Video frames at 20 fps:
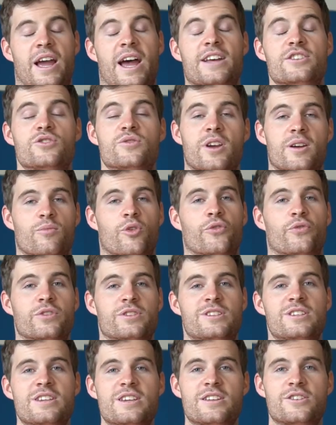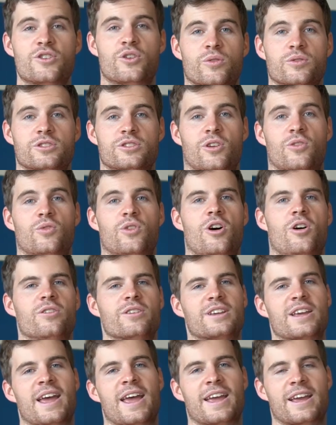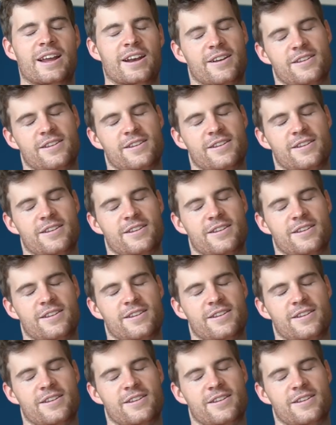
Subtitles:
as you get more fatigued, you start lollygagging